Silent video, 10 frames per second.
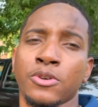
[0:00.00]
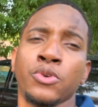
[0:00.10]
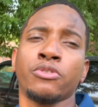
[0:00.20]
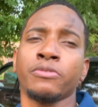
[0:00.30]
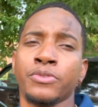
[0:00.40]

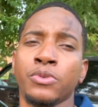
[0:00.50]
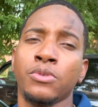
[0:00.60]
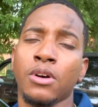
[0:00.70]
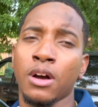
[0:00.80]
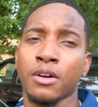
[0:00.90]
do a
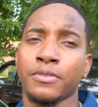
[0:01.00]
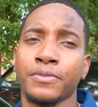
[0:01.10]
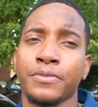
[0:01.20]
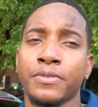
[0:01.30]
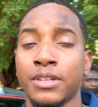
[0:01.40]
review of
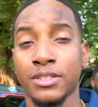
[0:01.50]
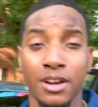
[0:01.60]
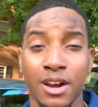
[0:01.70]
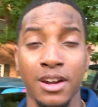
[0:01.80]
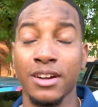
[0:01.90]
his
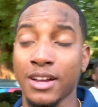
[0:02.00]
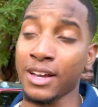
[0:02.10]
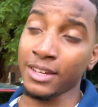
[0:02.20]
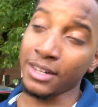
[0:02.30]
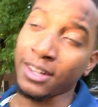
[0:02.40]
car
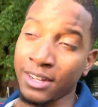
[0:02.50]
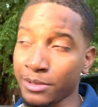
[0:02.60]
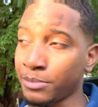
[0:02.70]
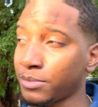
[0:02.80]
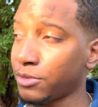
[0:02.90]
and
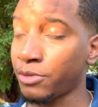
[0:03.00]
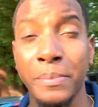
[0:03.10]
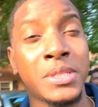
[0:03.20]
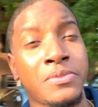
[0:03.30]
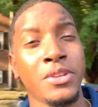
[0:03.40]
um, wrap
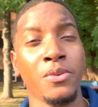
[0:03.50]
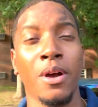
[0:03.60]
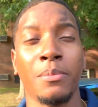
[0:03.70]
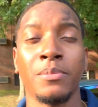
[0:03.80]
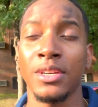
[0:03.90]
this video
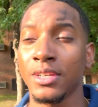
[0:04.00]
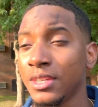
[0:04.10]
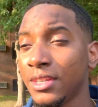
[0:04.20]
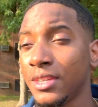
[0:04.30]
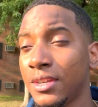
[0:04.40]
up
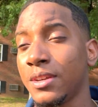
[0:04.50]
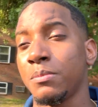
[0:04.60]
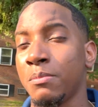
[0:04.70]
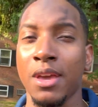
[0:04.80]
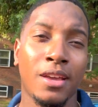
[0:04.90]

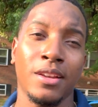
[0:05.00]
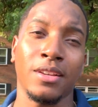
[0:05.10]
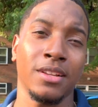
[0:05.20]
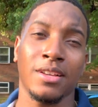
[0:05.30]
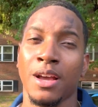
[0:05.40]
man,
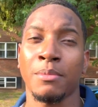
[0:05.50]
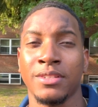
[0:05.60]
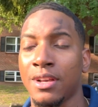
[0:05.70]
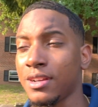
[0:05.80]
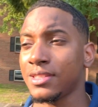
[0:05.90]
I'm
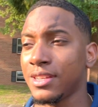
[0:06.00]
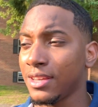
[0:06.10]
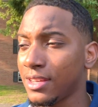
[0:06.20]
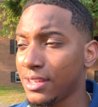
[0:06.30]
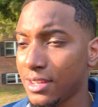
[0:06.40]
exhausted.
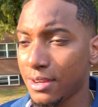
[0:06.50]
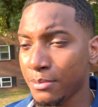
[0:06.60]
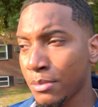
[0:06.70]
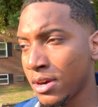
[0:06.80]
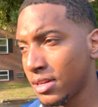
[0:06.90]

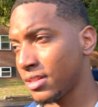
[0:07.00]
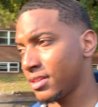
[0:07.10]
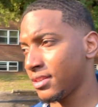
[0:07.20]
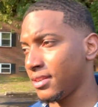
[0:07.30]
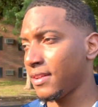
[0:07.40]
But
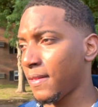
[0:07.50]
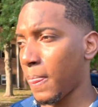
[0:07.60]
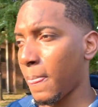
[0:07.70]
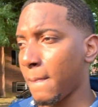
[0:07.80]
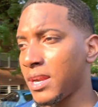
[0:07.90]

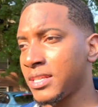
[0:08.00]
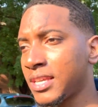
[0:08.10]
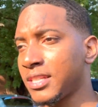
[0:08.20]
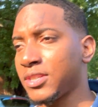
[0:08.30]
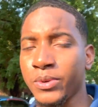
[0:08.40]
let's
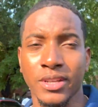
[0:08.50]
get to it.